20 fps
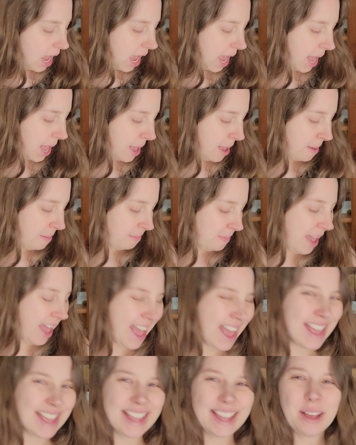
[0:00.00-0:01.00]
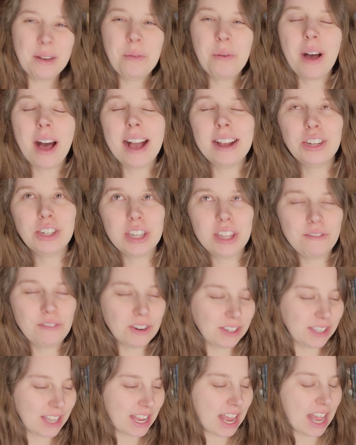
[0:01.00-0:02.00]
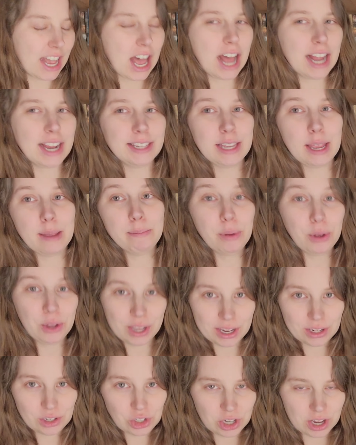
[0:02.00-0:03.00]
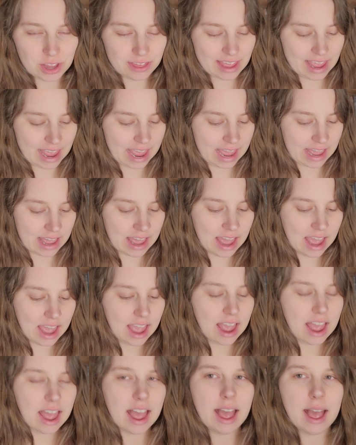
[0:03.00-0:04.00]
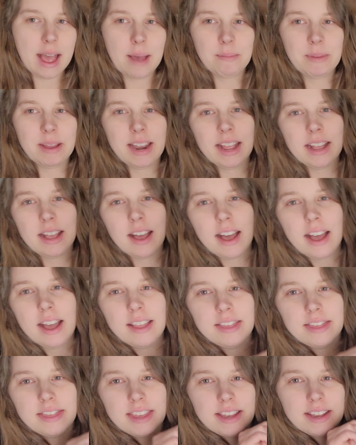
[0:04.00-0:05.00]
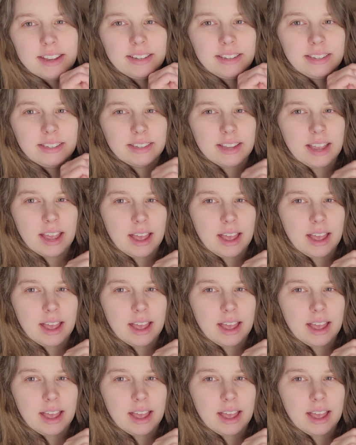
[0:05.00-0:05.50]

Well, actually the first thing I got is a bookish thing, and I got this